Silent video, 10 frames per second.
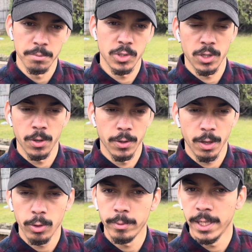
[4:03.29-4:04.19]
So that
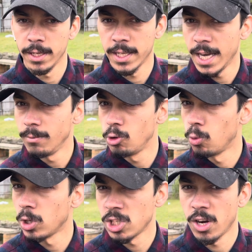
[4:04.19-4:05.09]
will be a game to
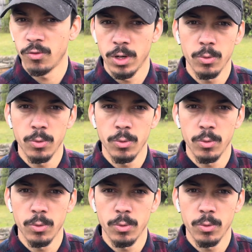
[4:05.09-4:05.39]
watch out for.